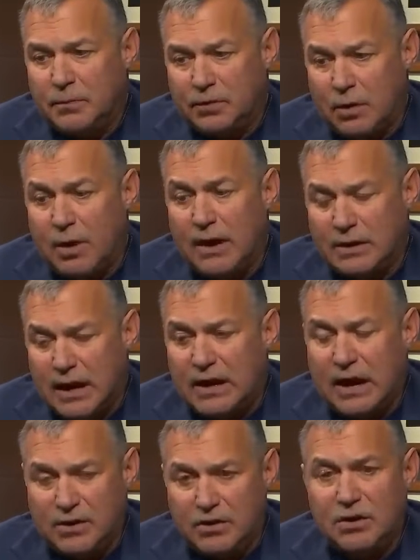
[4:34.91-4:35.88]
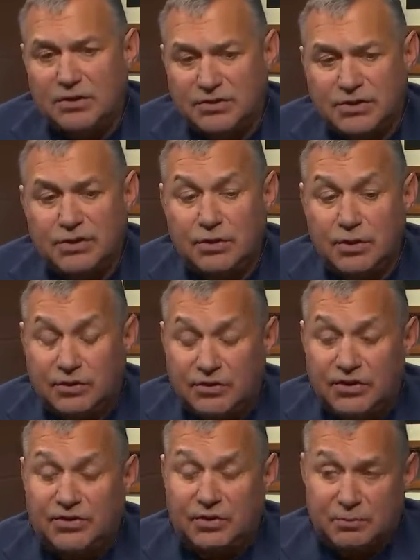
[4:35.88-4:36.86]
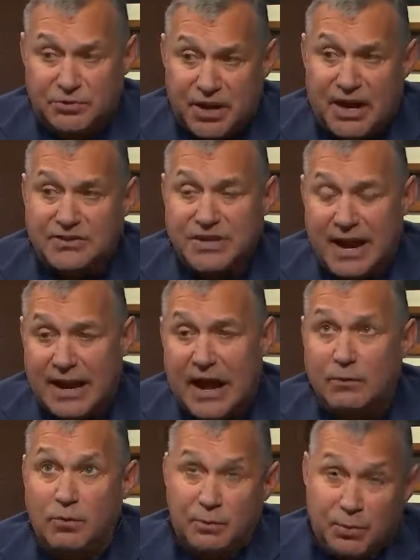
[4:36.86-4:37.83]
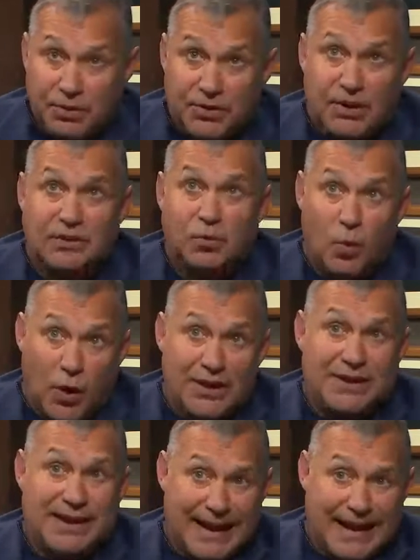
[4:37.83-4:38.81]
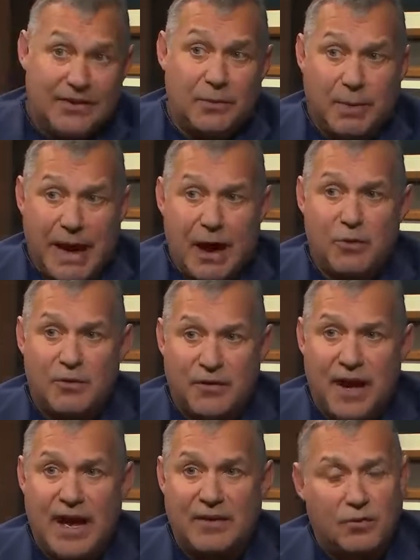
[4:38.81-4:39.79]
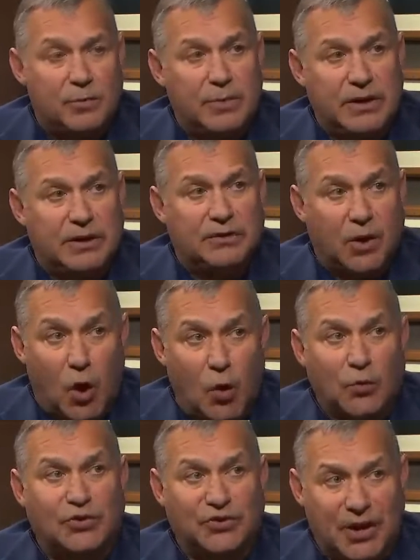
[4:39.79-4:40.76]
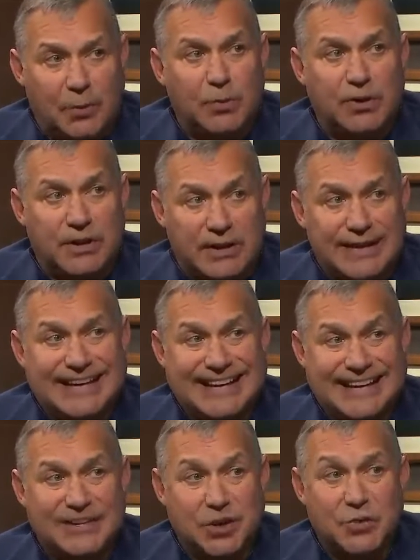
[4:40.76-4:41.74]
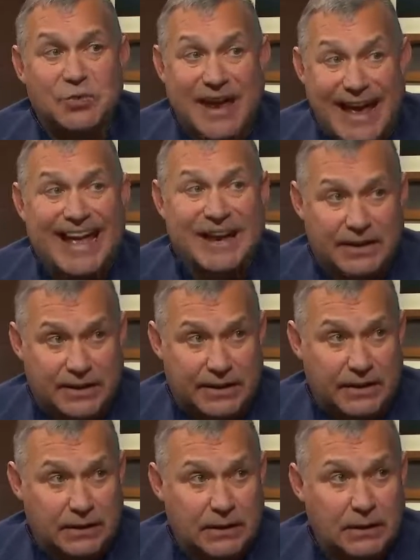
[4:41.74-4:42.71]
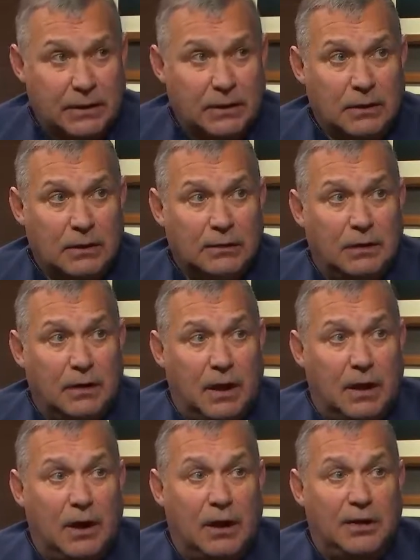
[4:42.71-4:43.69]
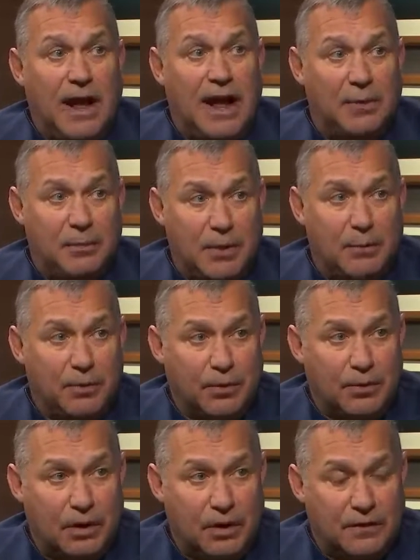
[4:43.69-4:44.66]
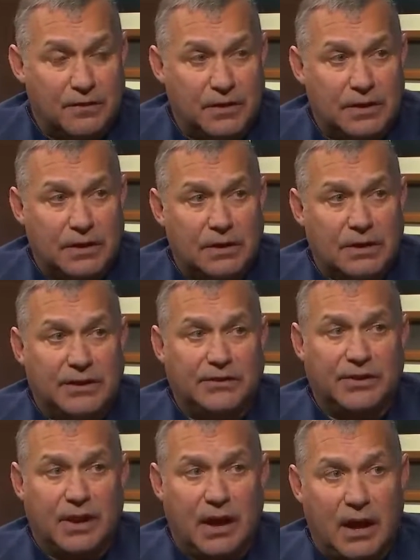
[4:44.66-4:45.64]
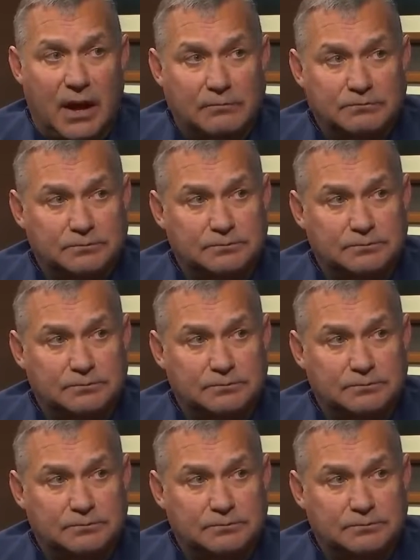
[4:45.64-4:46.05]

so you're going to see some change. I would predict one day the Power Five will be its own separate entity in totality, not a member of the NCAA.